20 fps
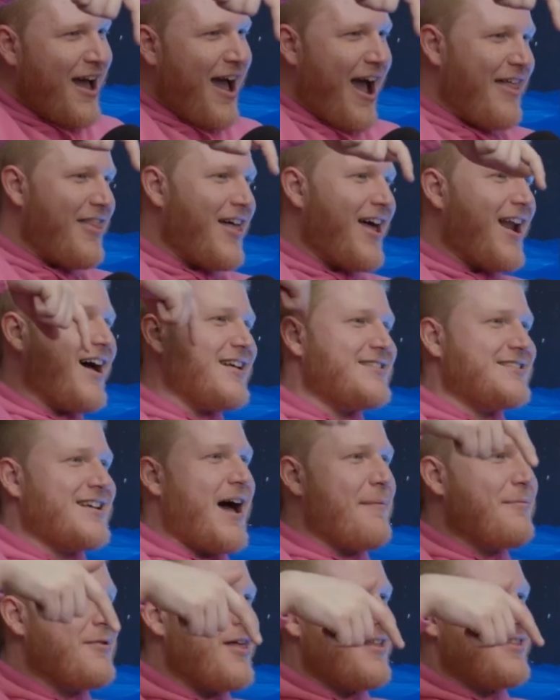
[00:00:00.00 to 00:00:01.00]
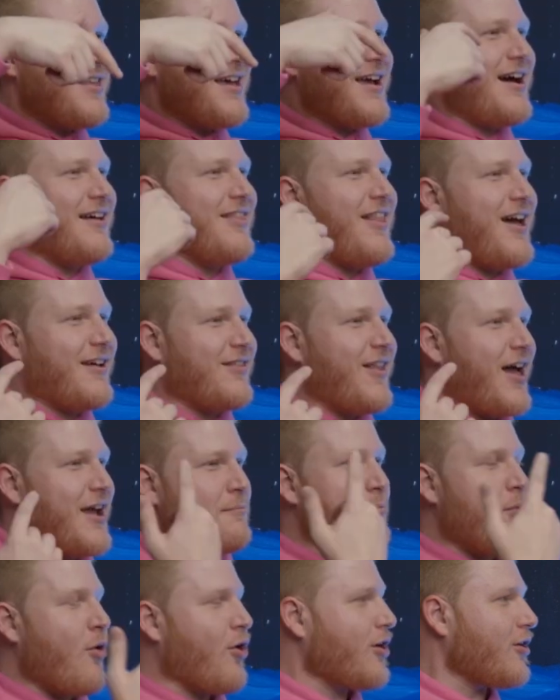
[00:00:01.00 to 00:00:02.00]
And then on top of that, they got like
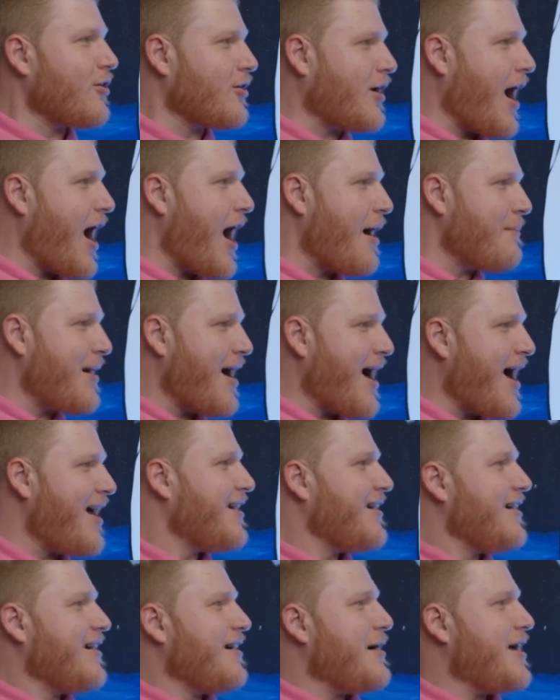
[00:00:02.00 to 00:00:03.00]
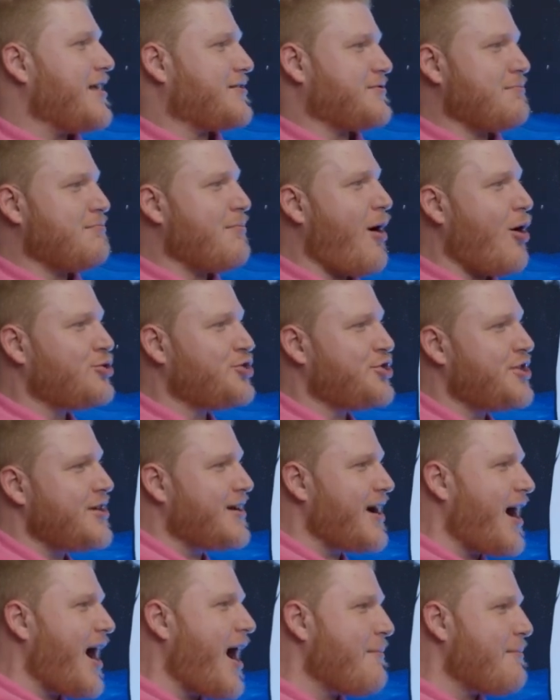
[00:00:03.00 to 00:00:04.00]
Mortal Kombat. It's Mochi
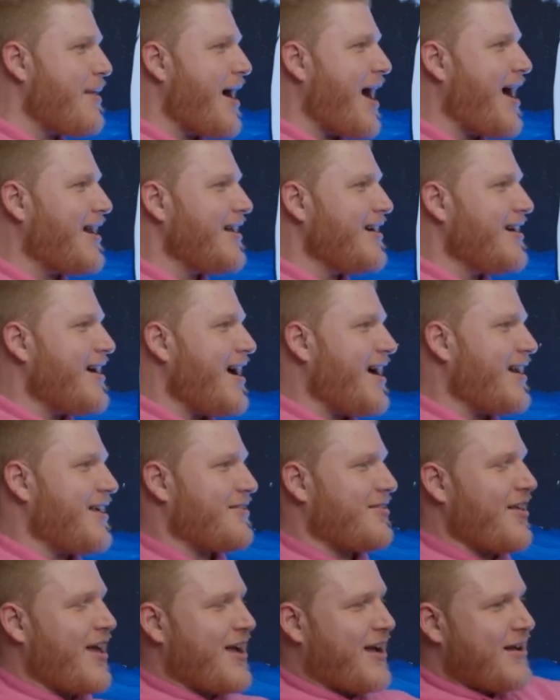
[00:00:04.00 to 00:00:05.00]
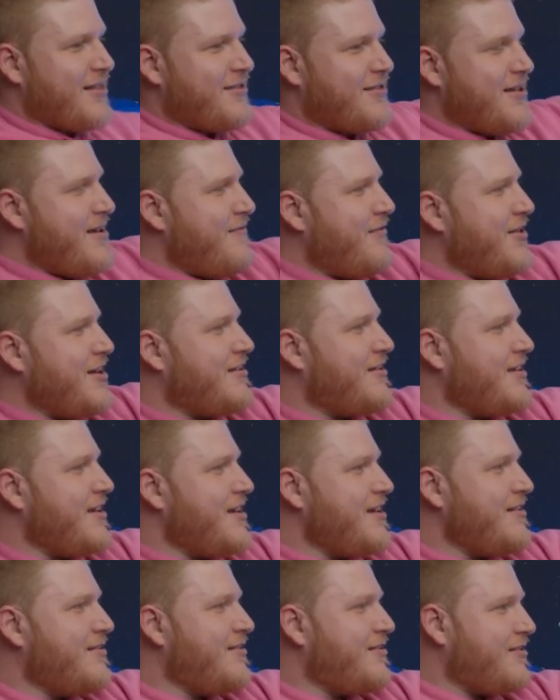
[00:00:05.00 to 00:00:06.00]
Combat, and it's like a
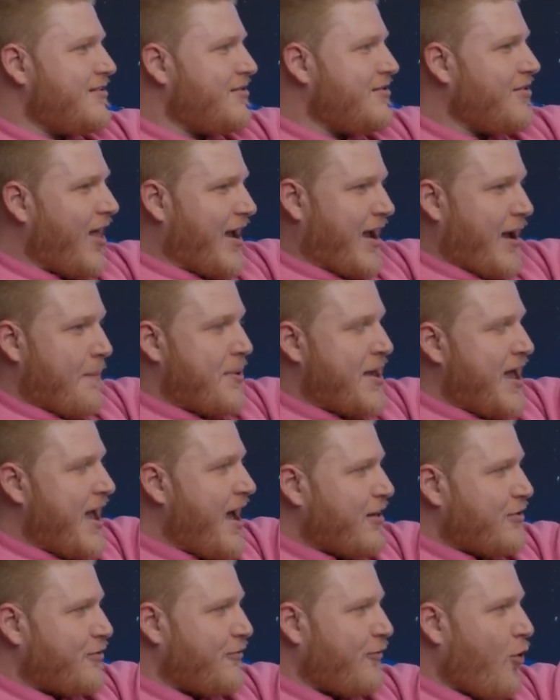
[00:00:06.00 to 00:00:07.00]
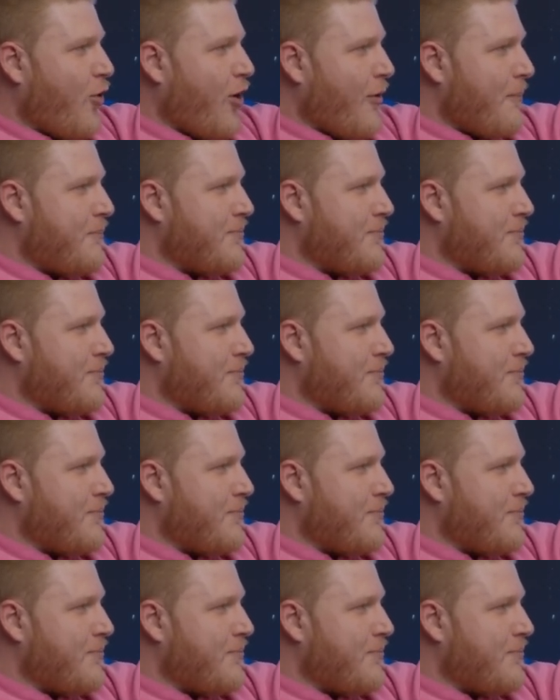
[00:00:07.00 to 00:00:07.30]
DVD, like a PS4